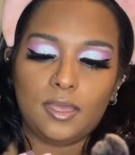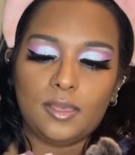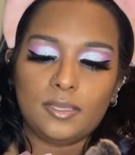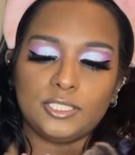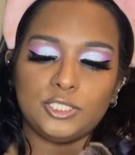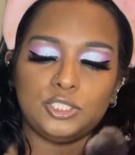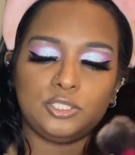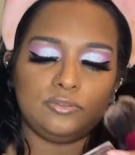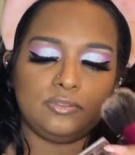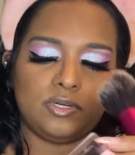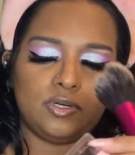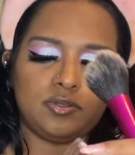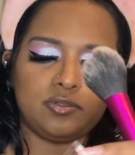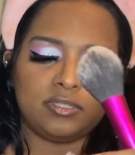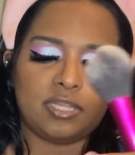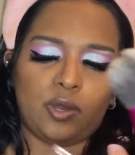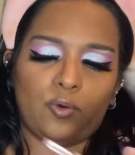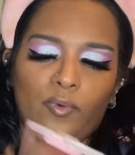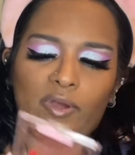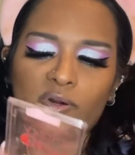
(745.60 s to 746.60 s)
duo
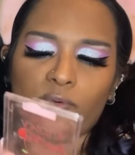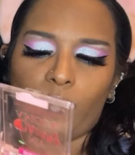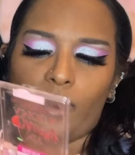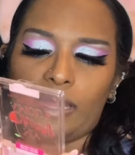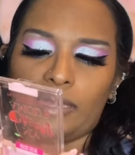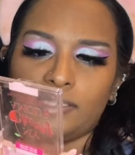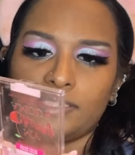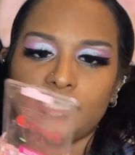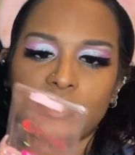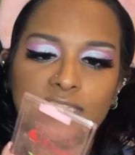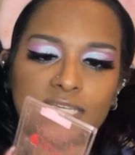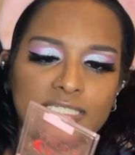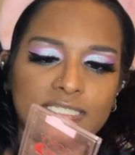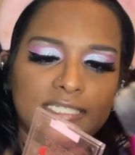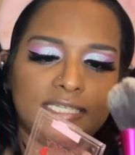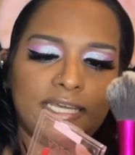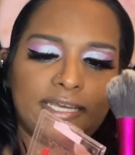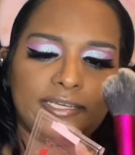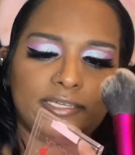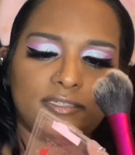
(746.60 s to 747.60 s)
that Wet n Wild did. They
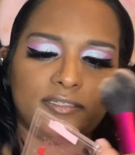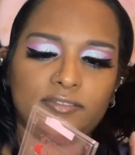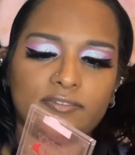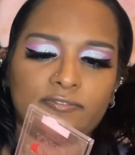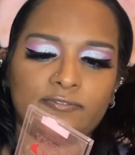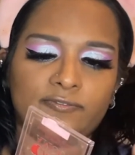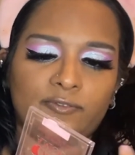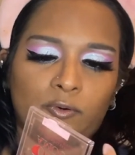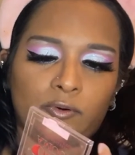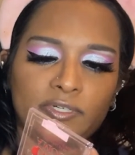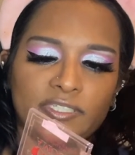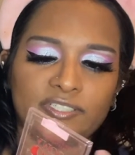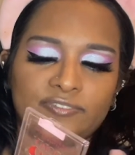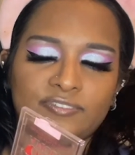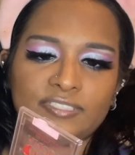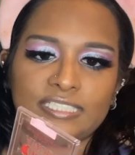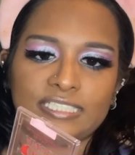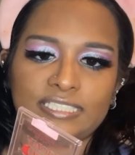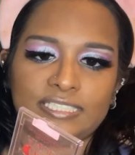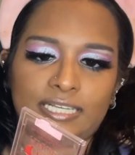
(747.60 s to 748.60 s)
did like 4
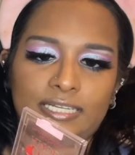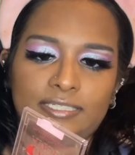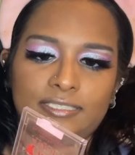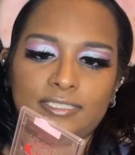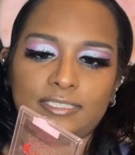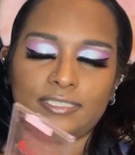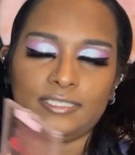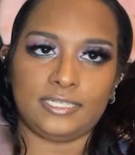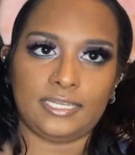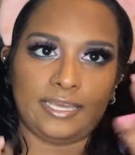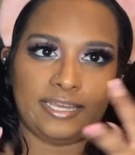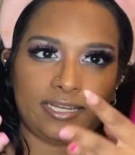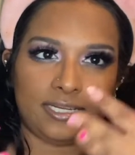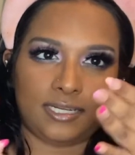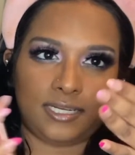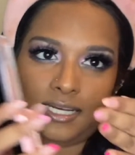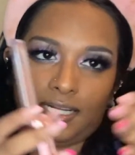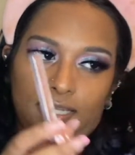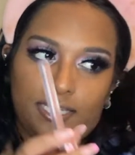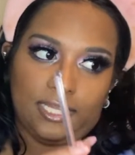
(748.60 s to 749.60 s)
different scented like
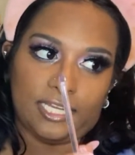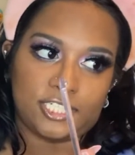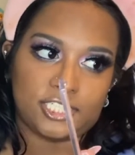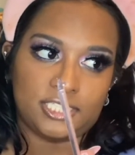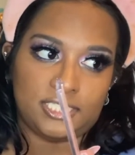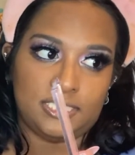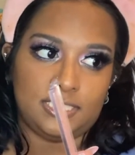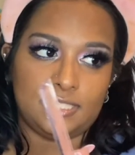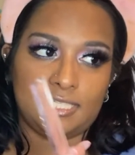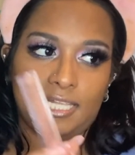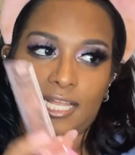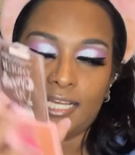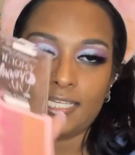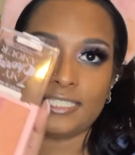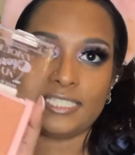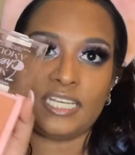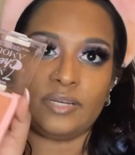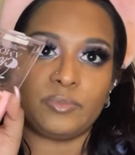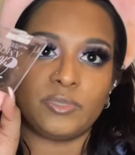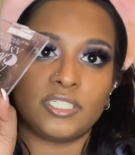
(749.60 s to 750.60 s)
collections last
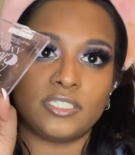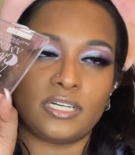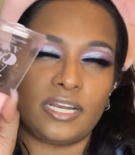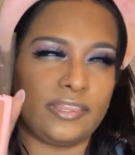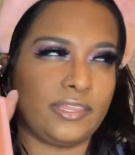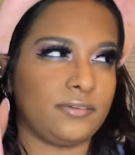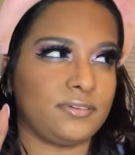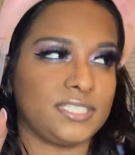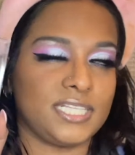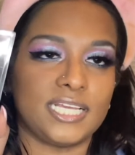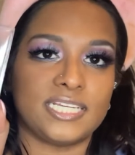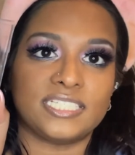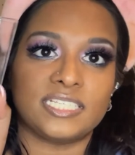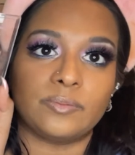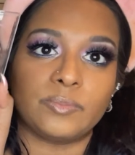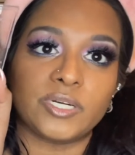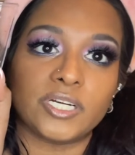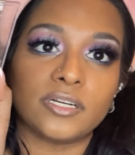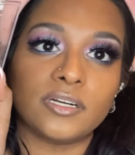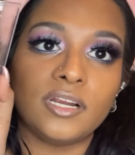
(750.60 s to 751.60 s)
summer. I think it was last
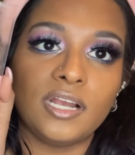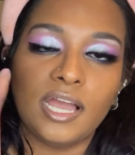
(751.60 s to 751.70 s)
summer.